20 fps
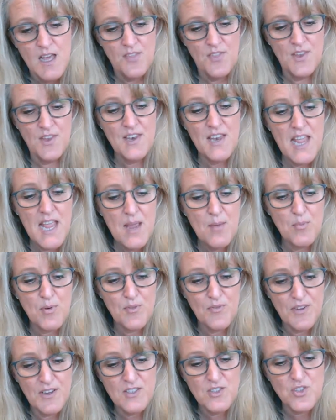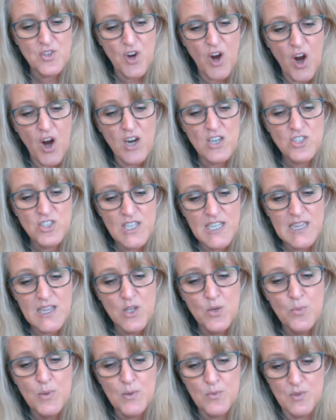The name Professor R.J.
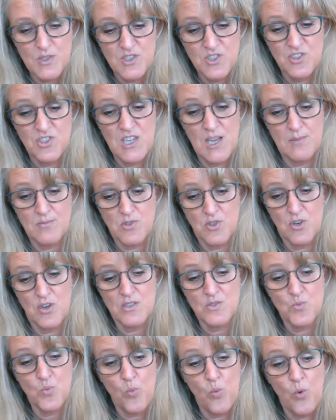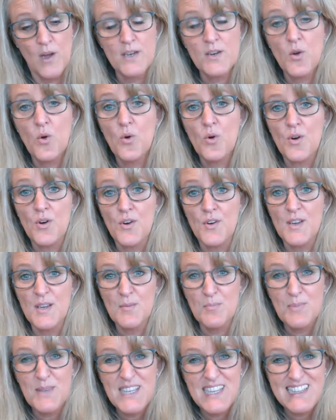Lupin was stamped across one corner in
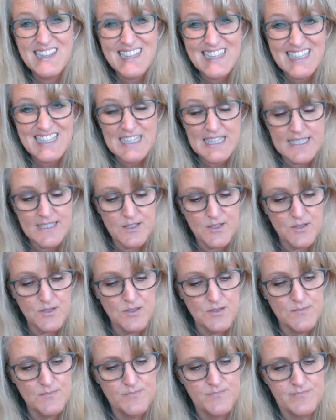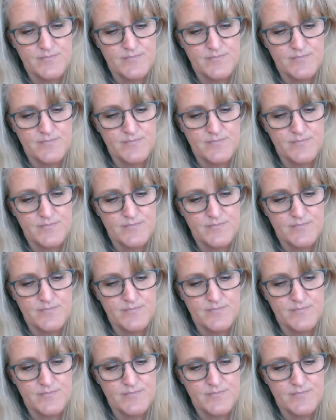peeling letters.